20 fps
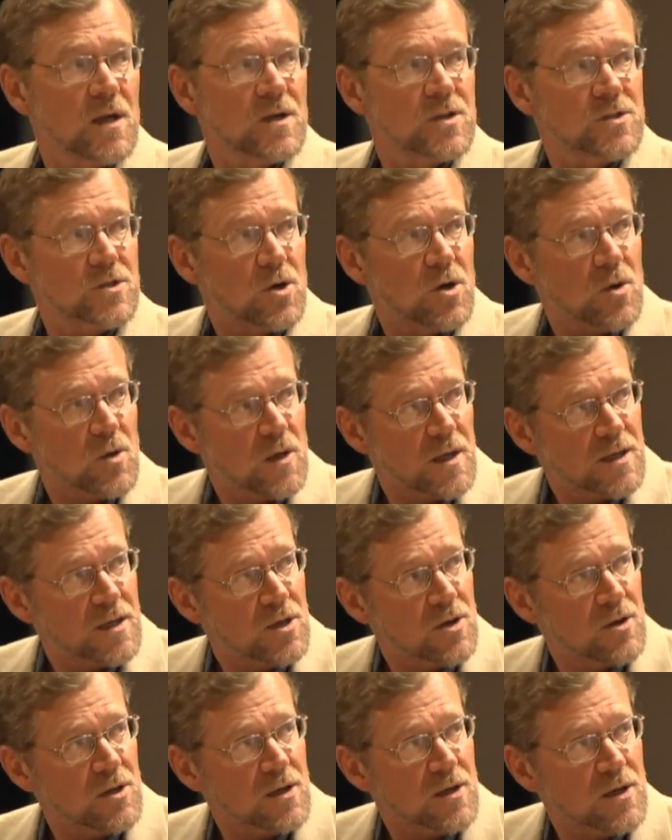So a
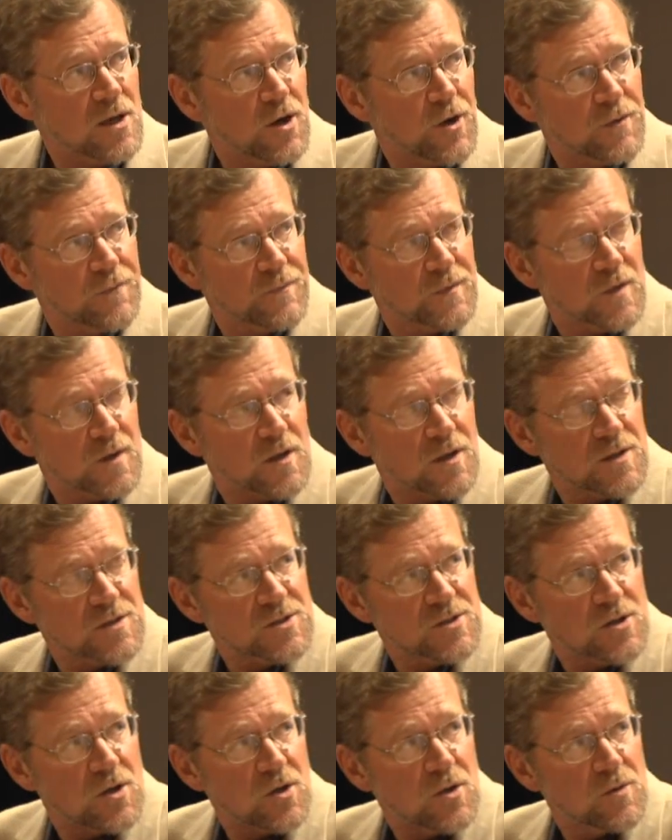year ago or
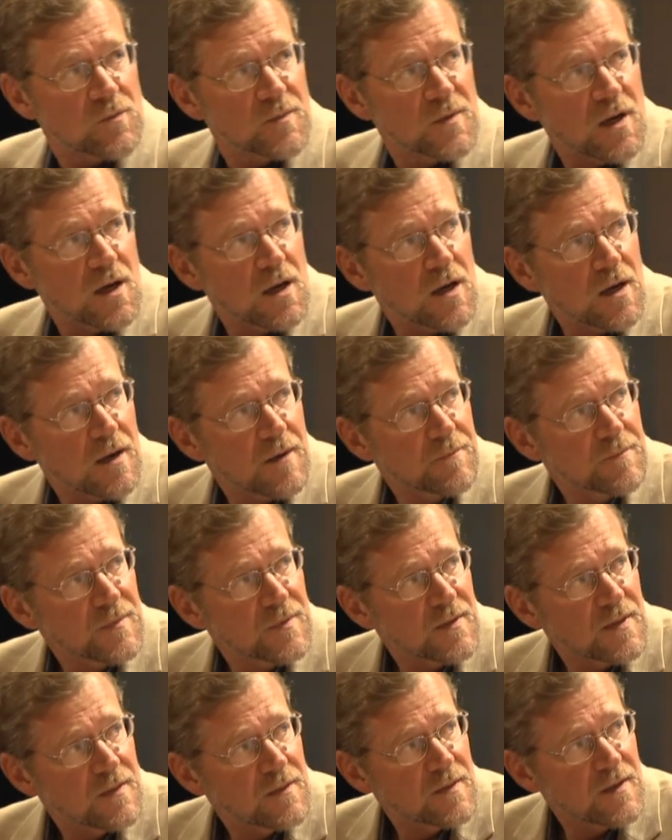so,
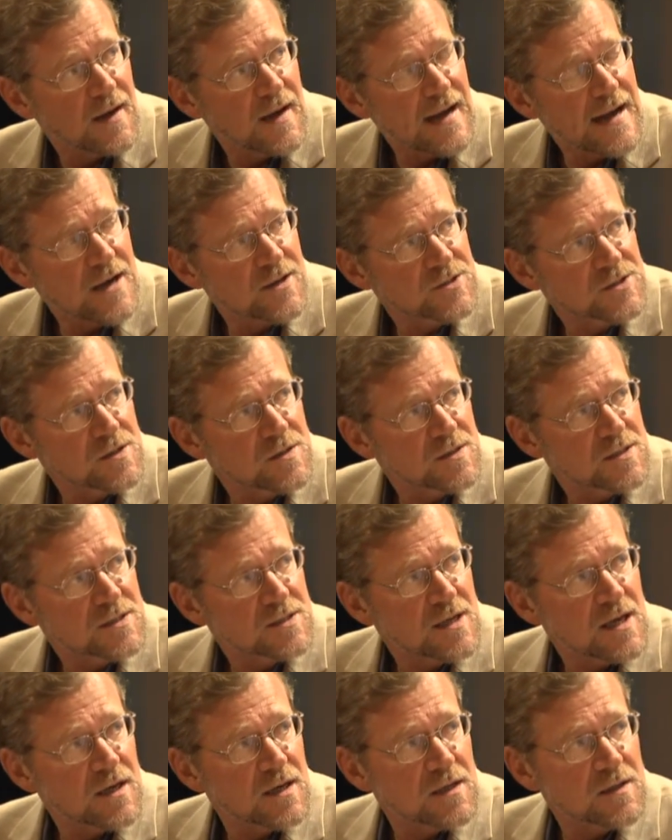um, the House and the
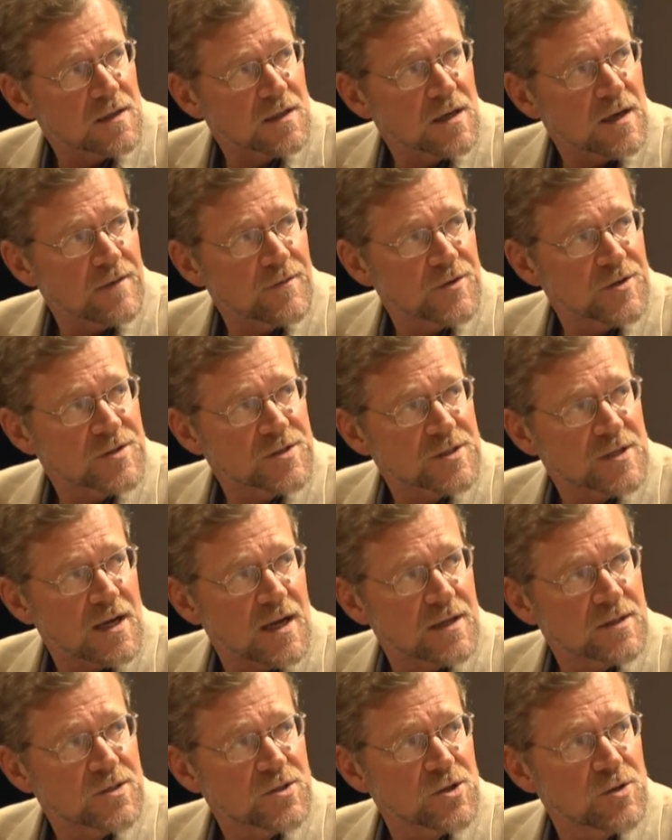Senate and the governor
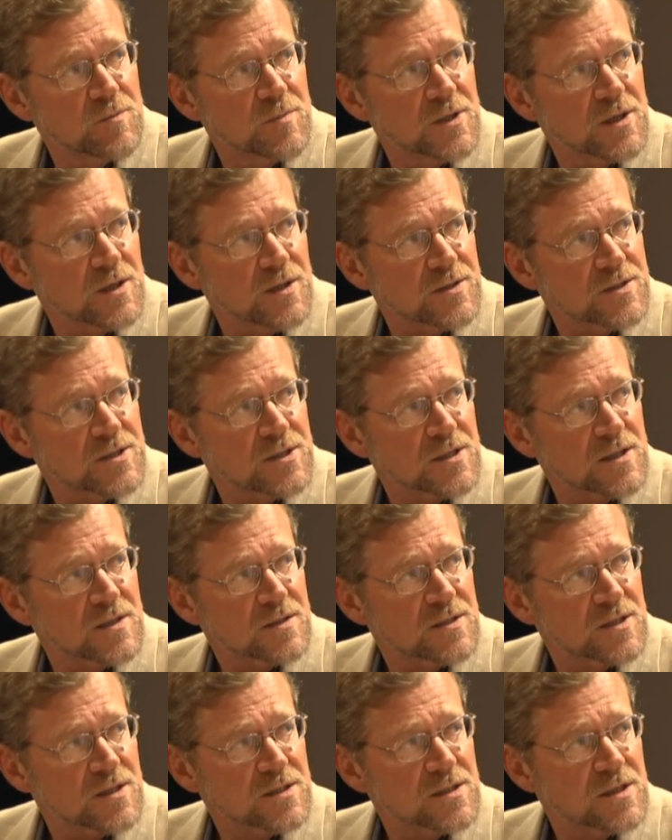signed two bills,
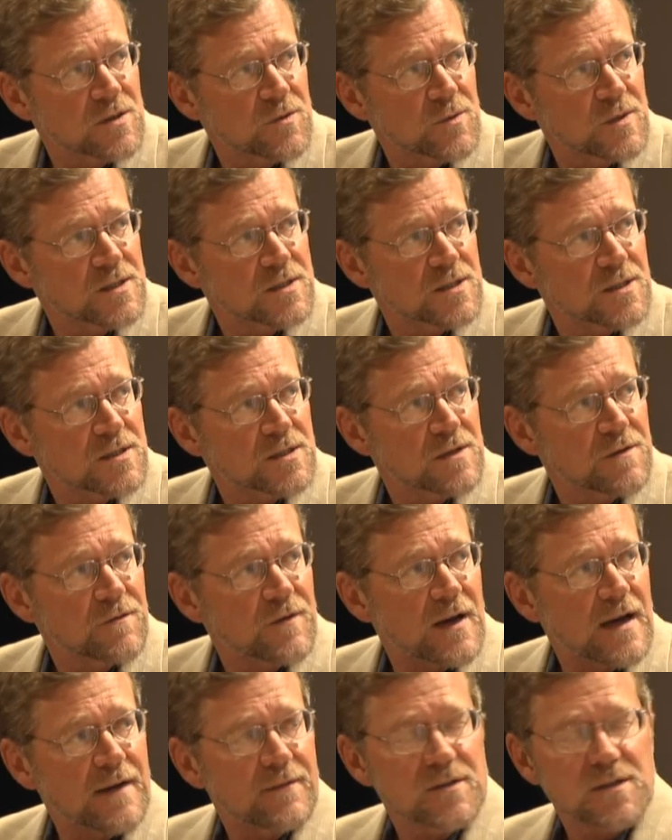
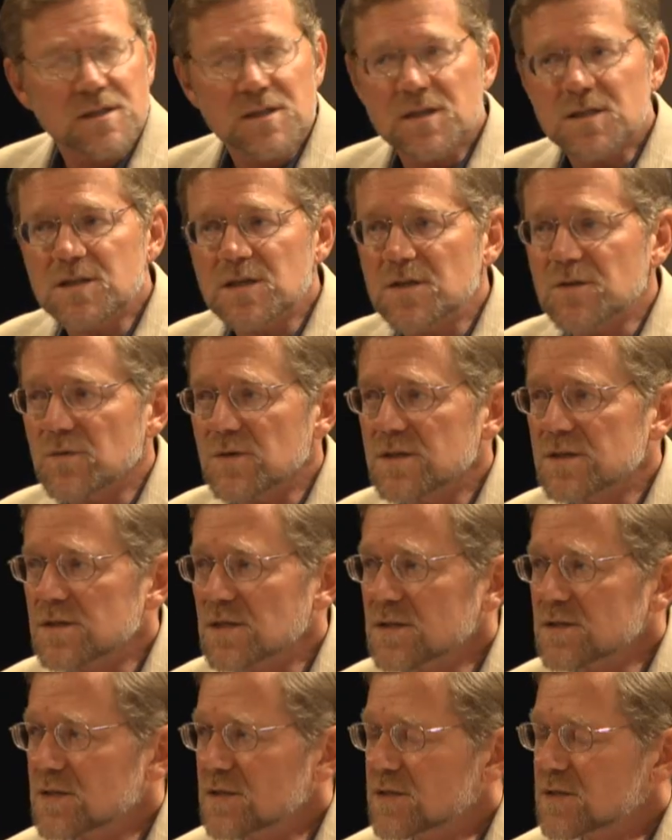6365 and
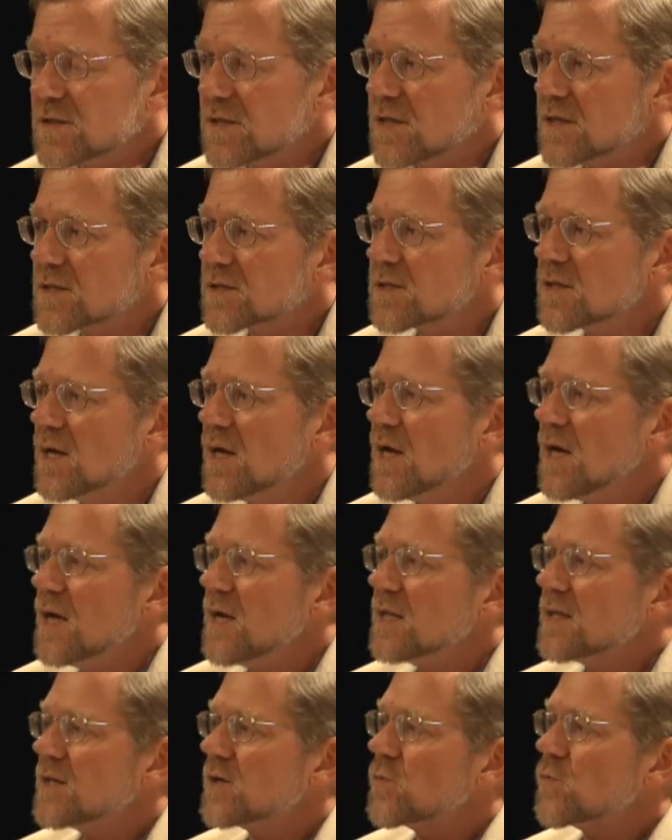6366,
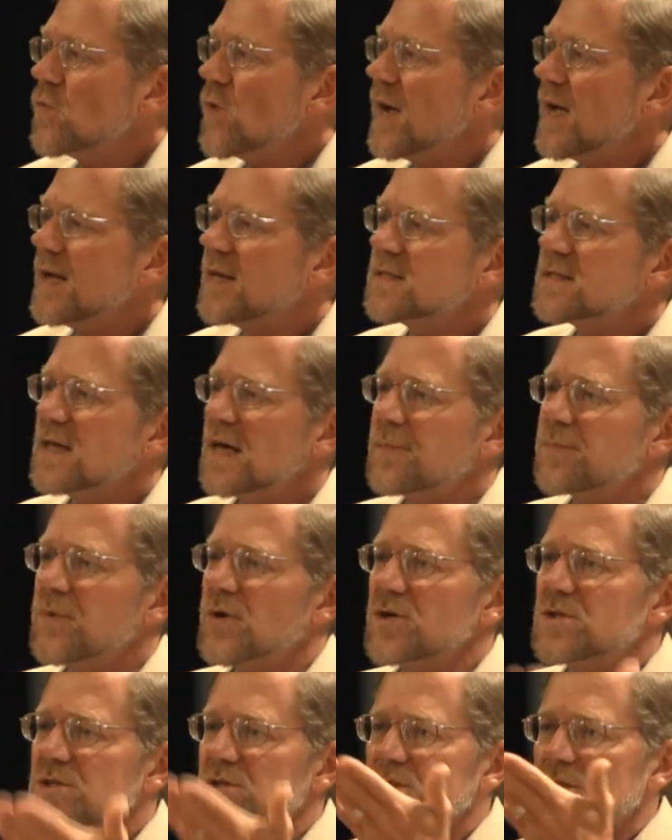that raised that
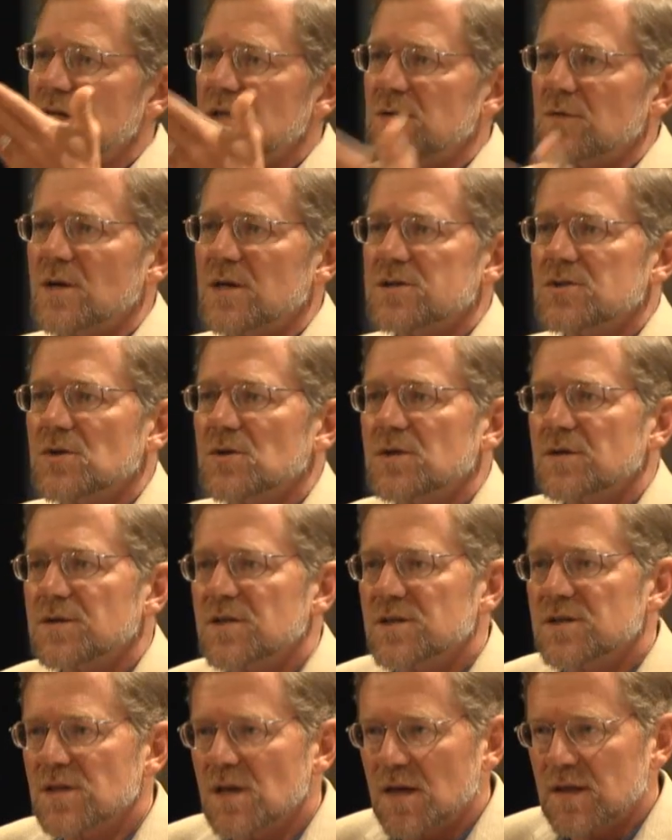purchasing threshold
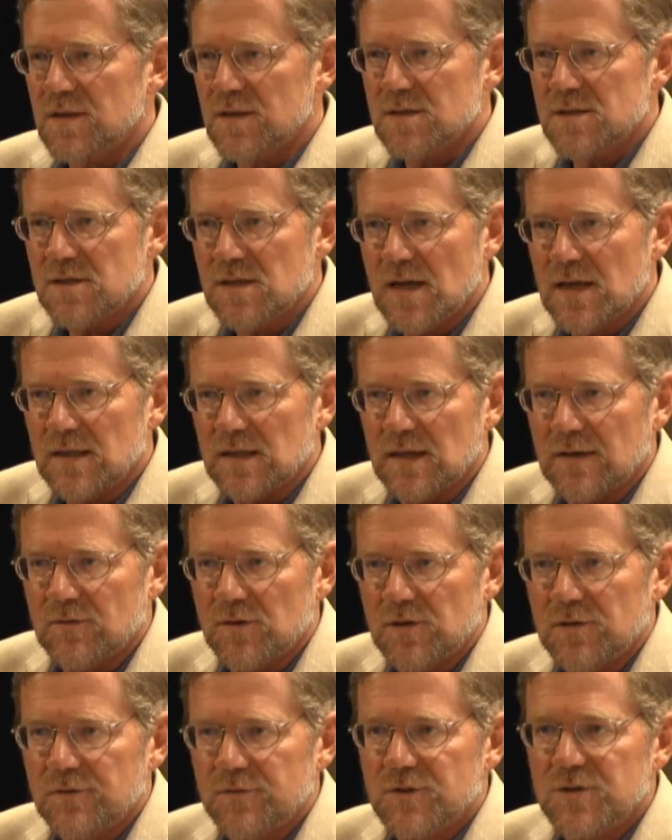at the, at the state
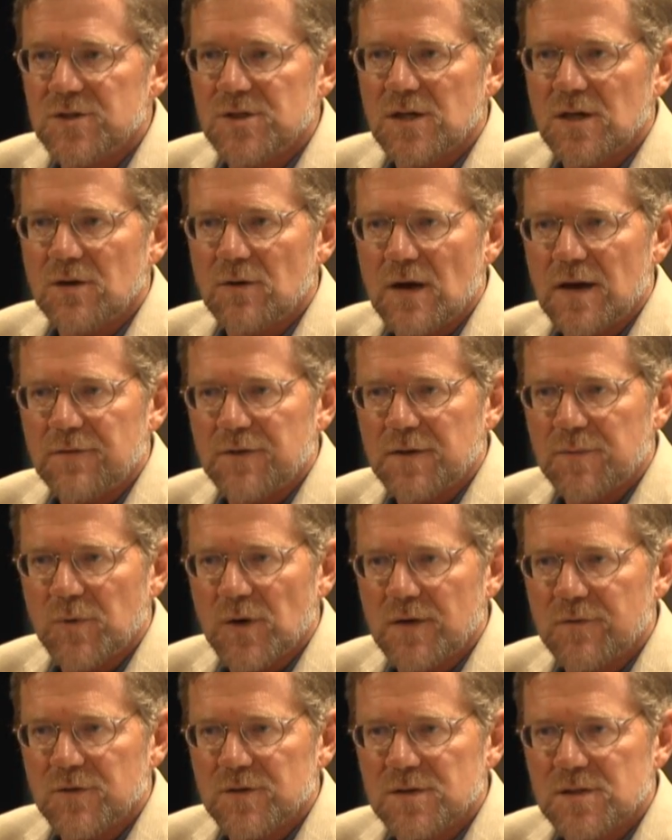level for geographic
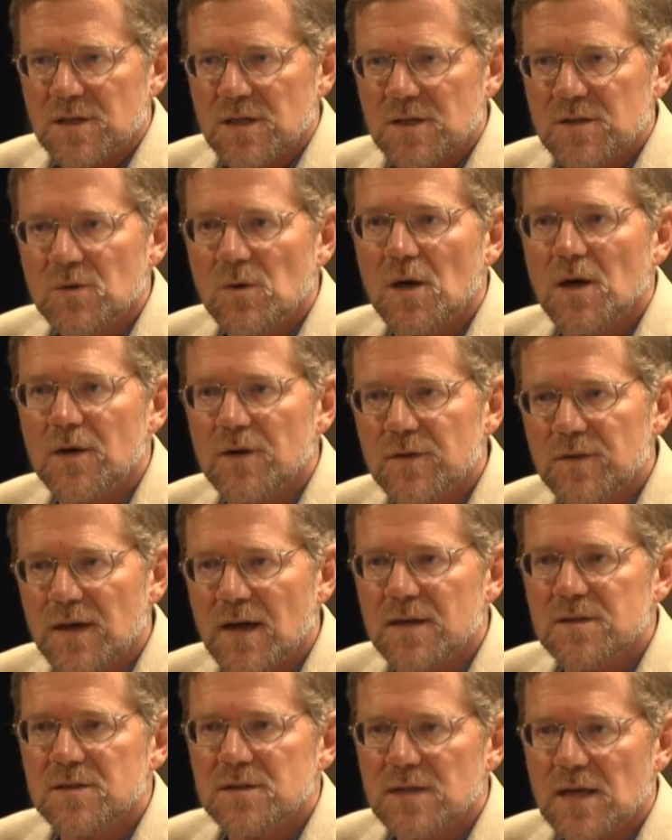preferencing to
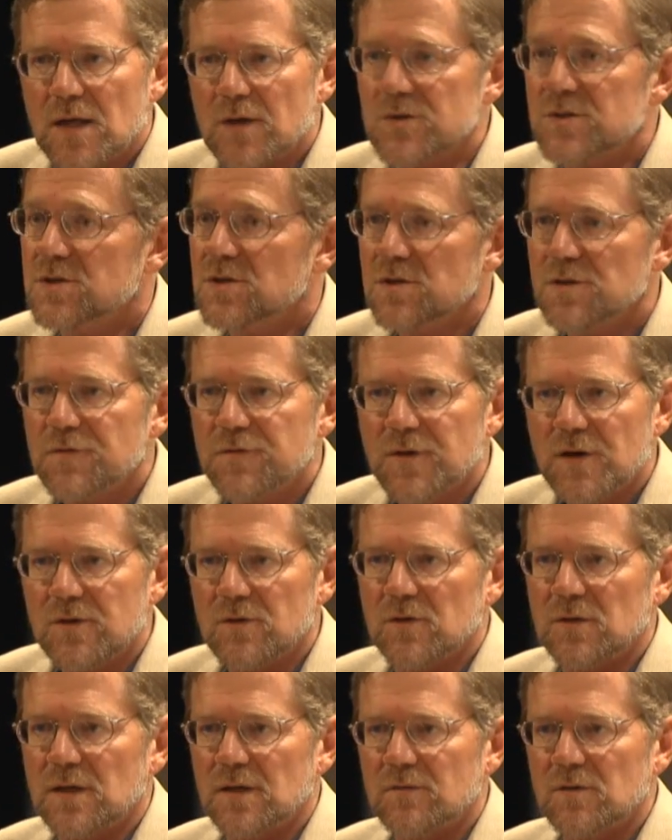$100,000 to the
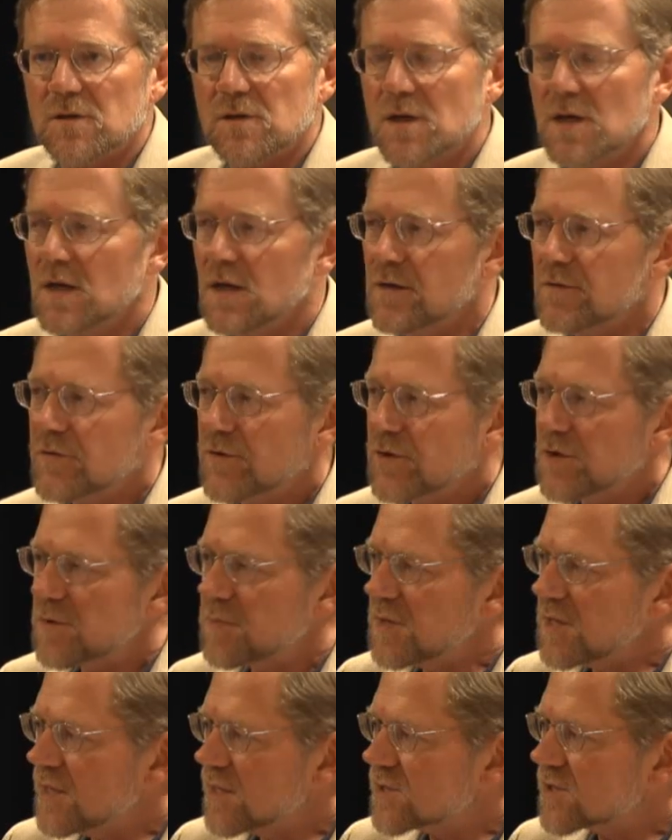federal level for
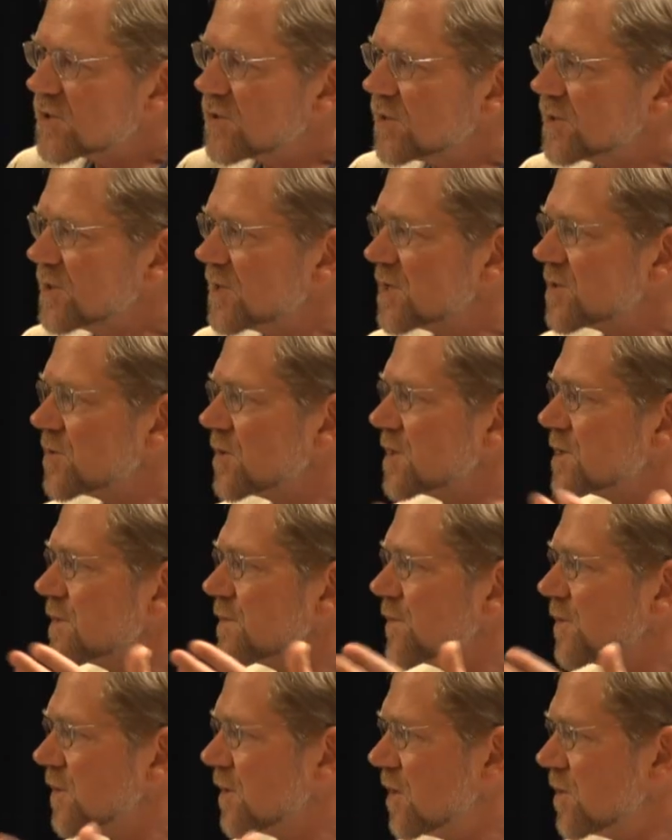intermediate school districts
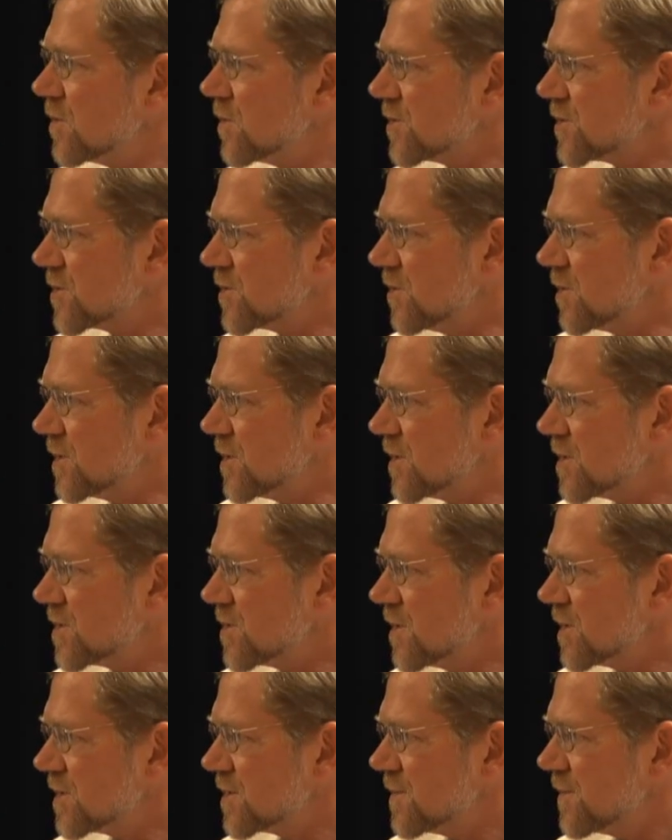and for local school
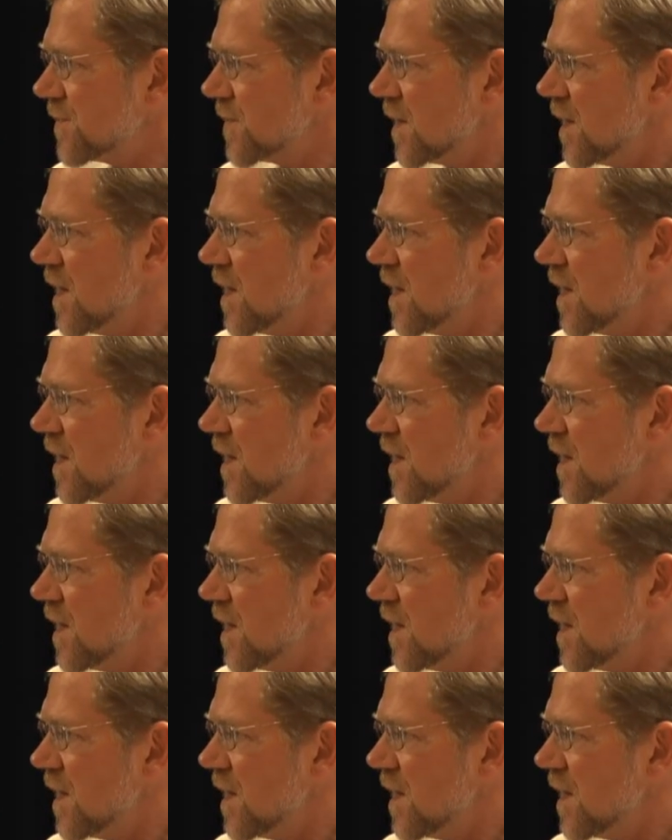districts.